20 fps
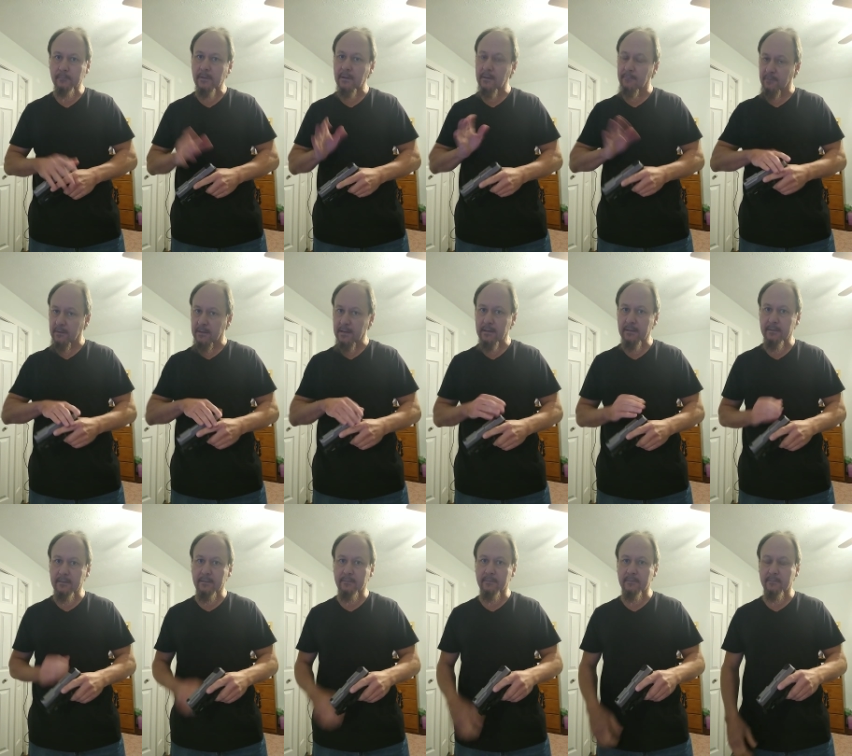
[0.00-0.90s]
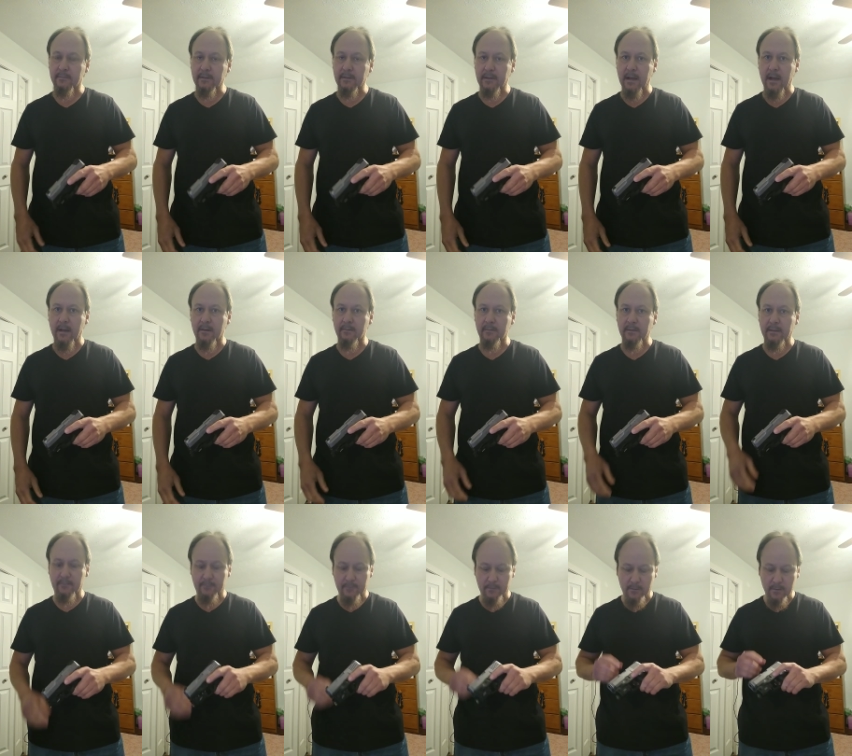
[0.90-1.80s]
If you got a decocker
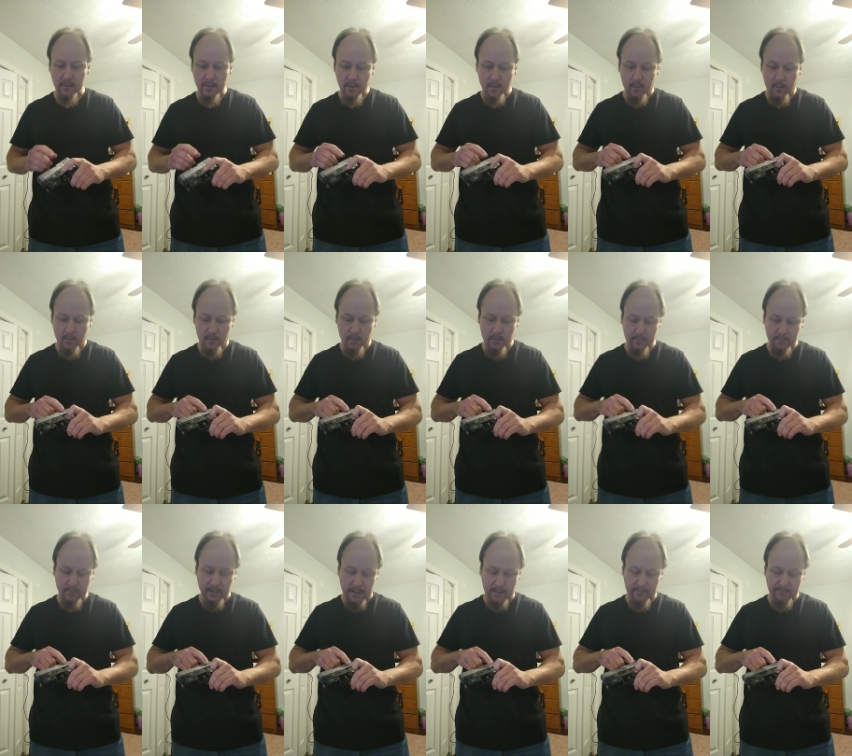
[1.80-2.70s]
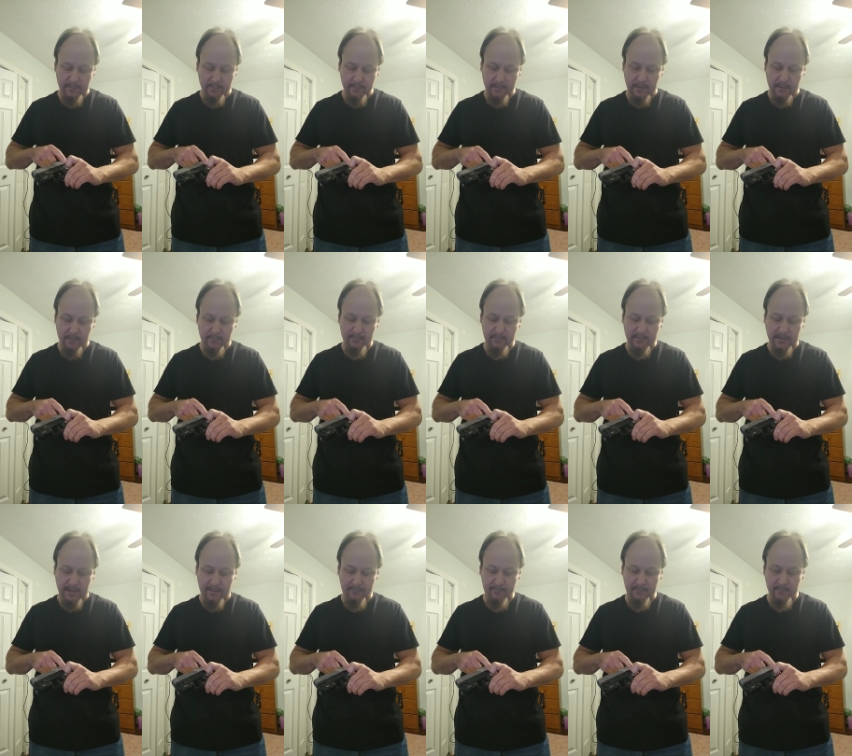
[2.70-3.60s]
lever, or some guns
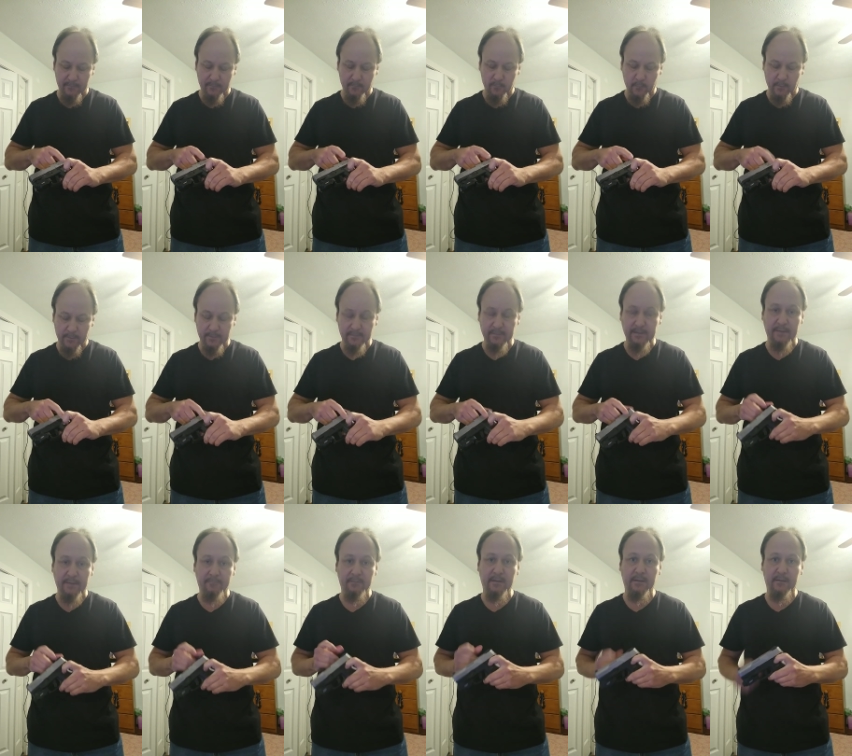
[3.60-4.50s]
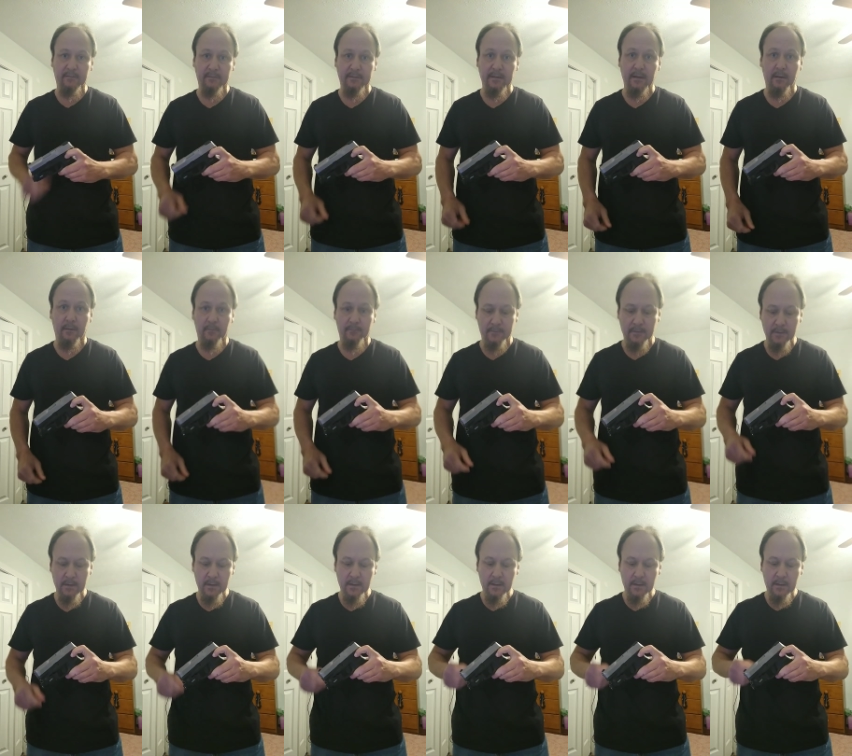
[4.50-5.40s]
have where the safety itself,
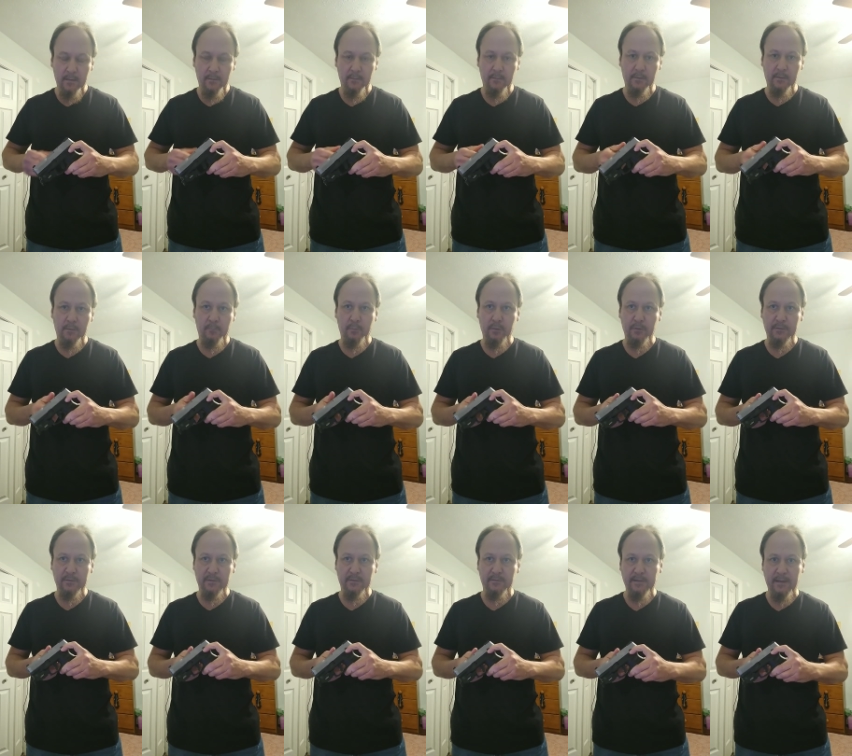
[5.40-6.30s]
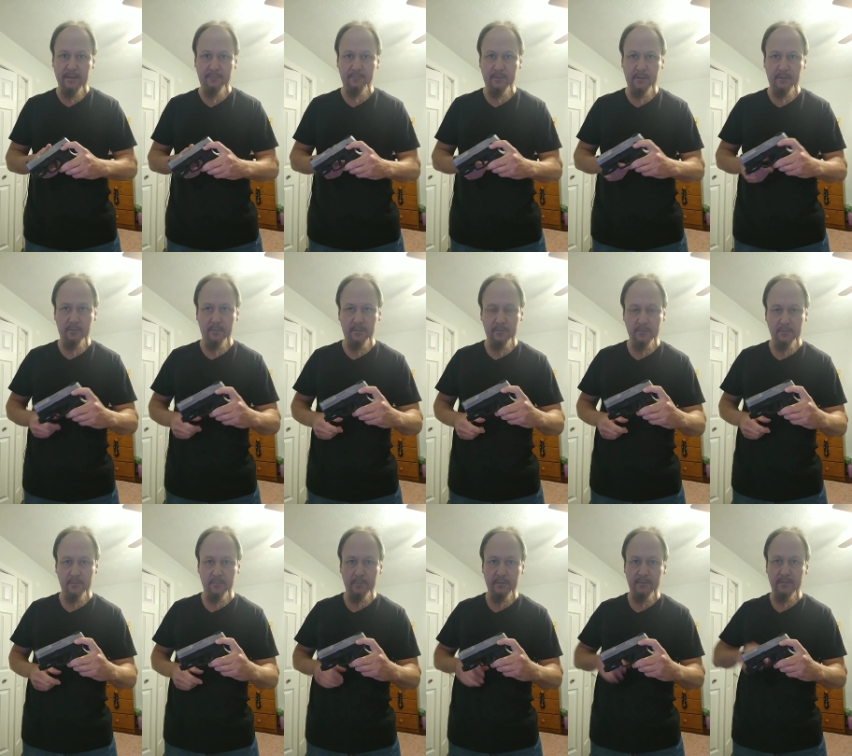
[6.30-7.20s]
you push the safety to a
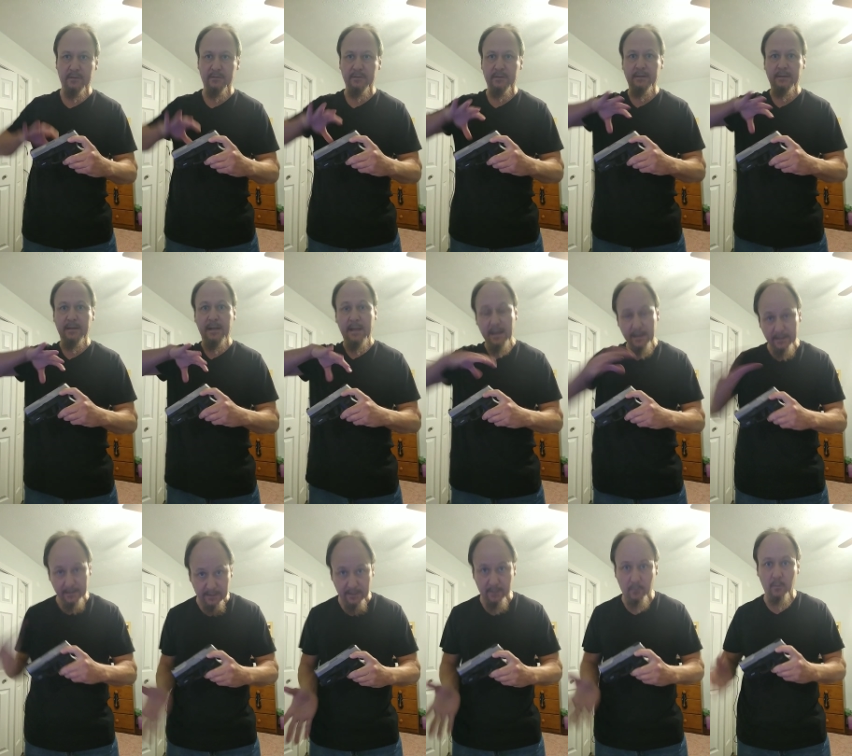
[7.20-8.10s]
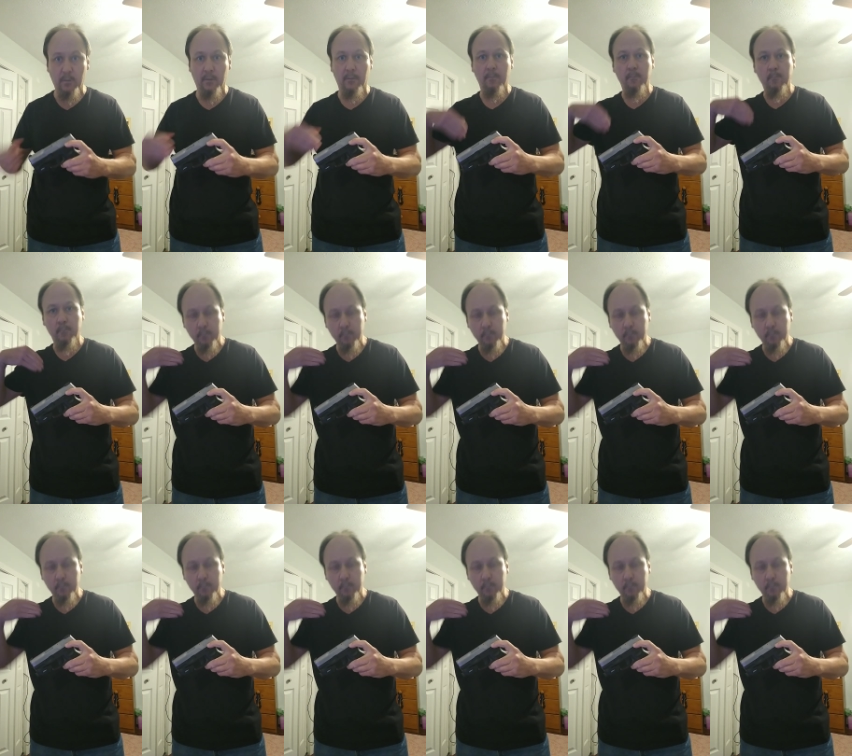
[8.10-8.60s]
certain position and it will